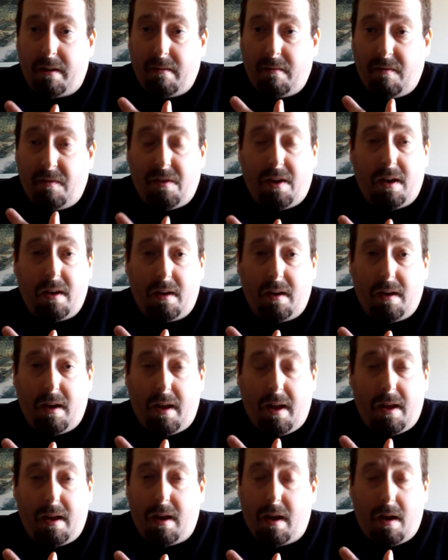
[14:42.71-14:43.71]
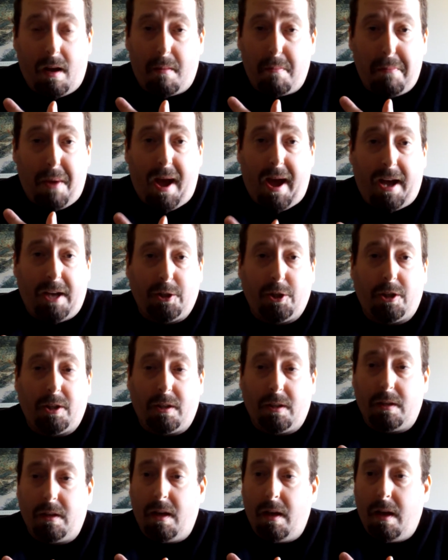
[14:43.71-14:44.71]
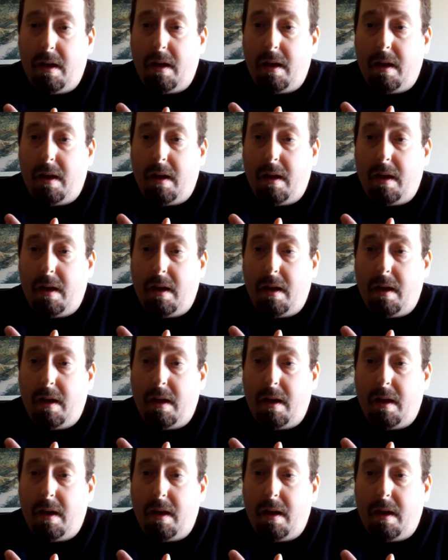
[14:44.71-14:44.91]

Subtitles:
and fun and passion